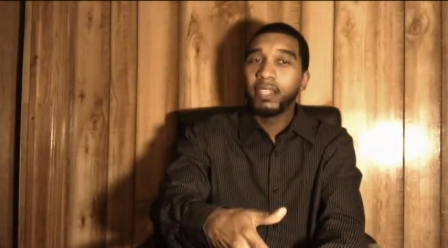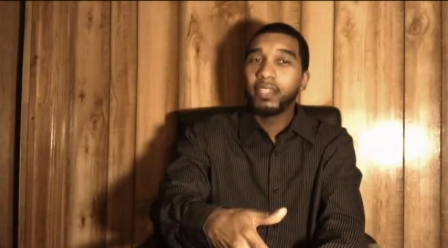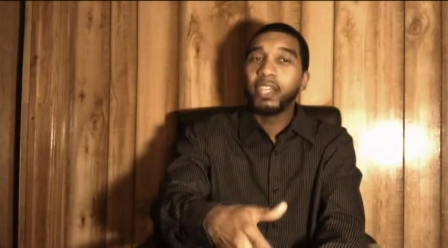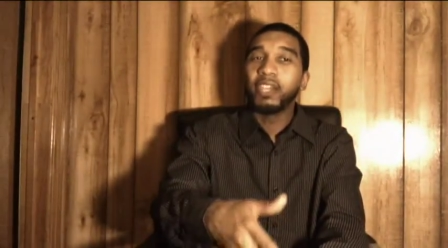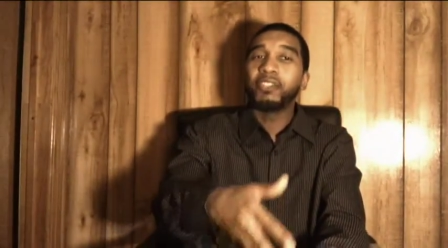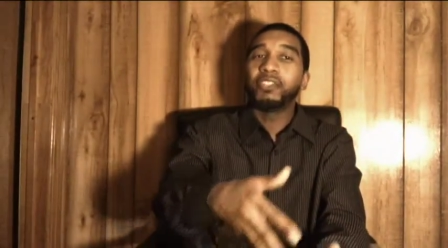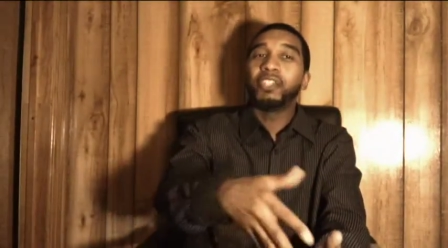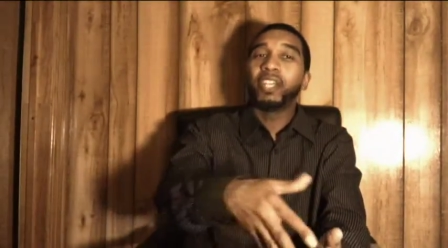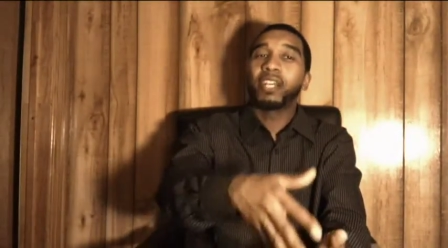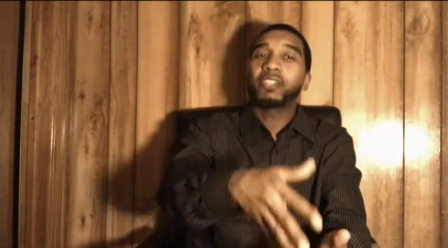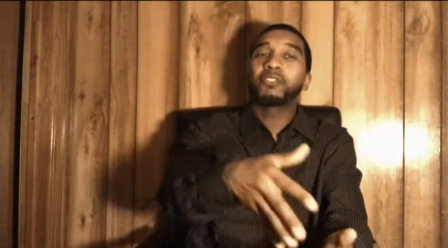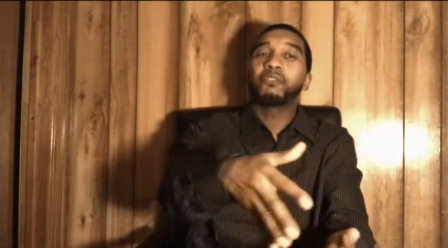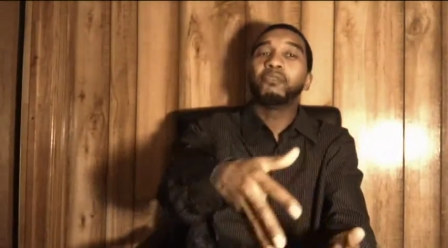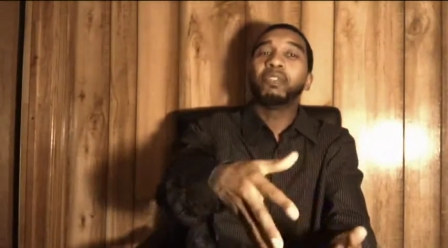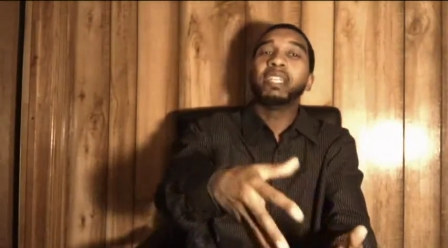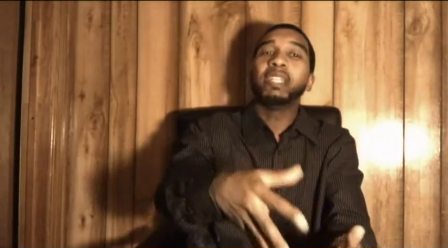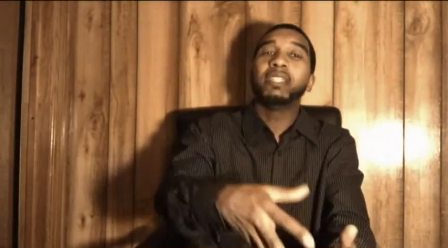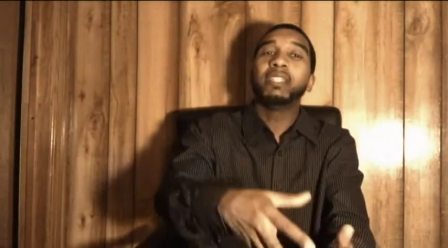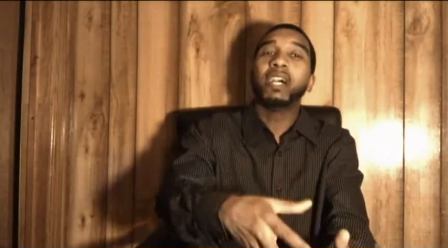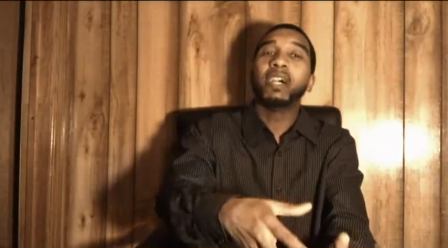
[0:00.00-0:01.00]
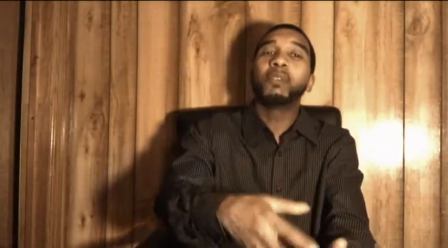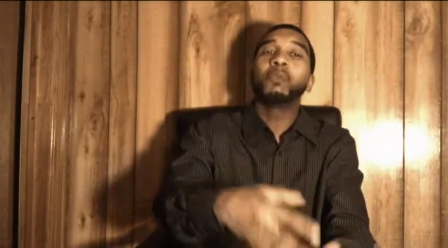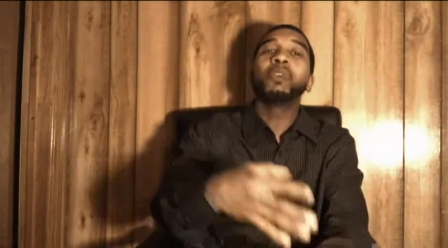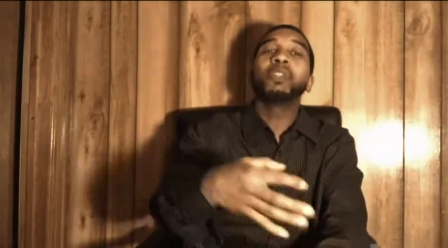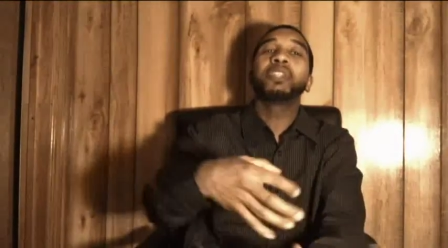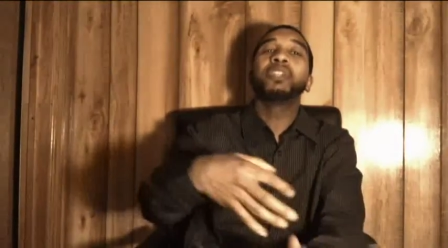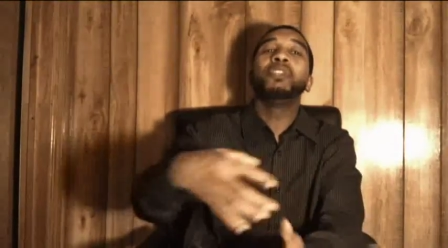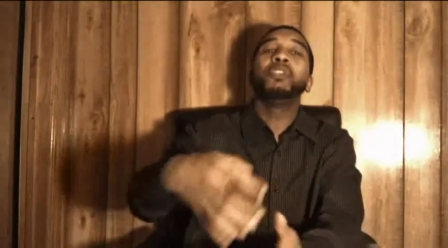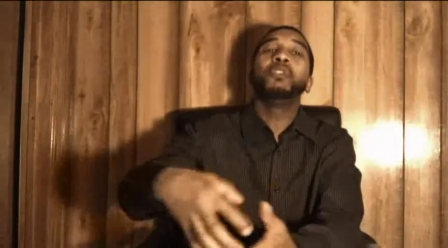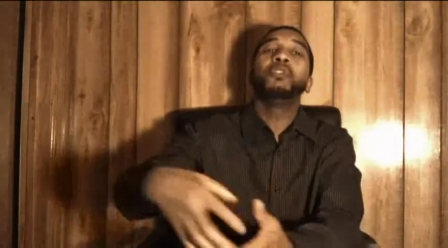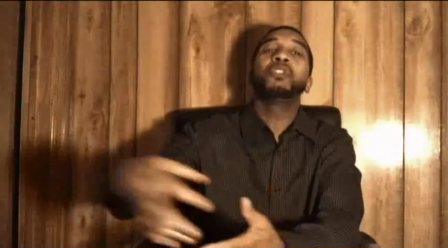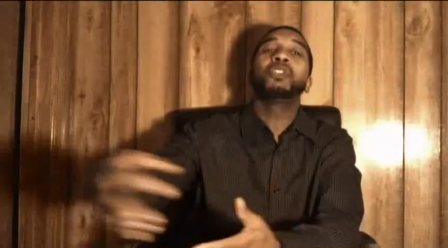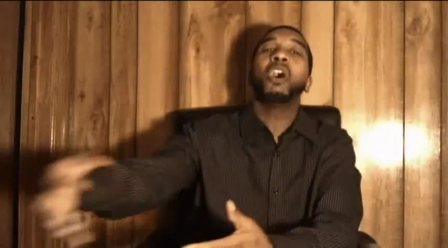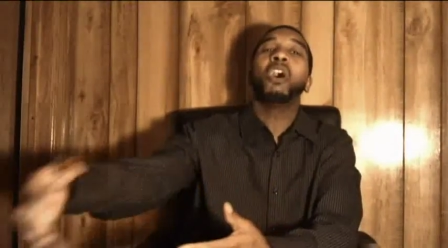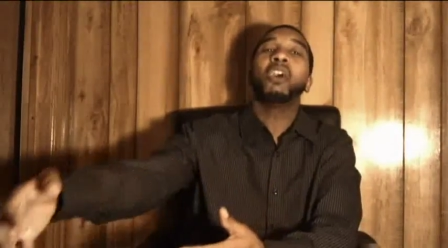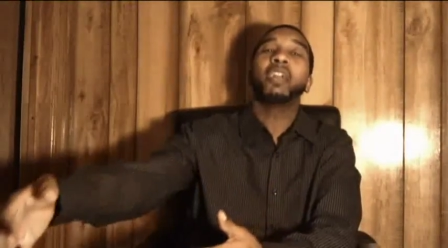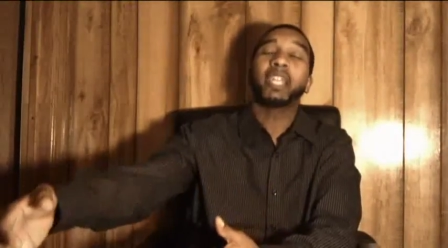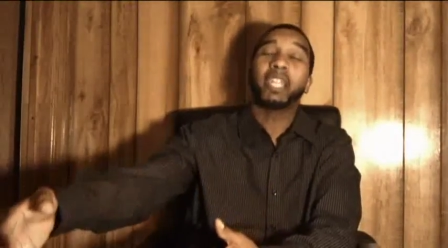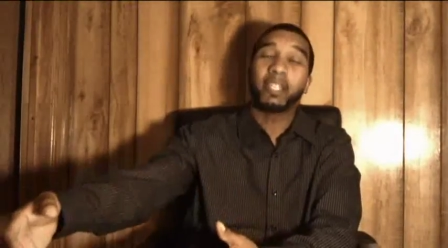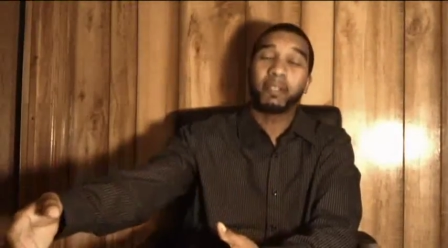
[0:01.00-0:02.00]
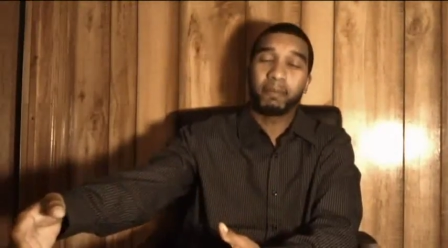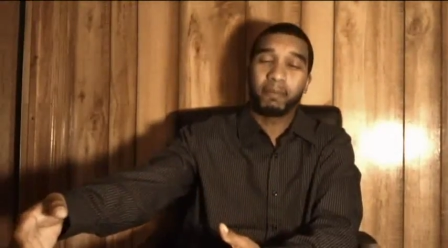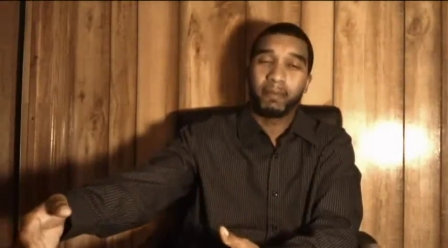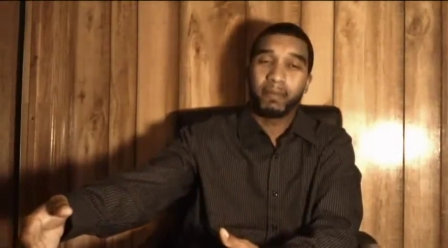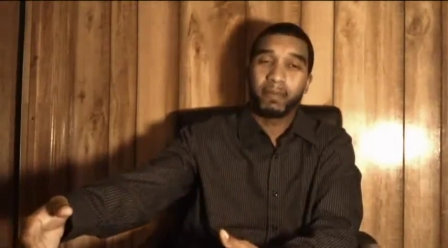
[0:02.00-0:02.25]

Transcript: They're just redone with a new target.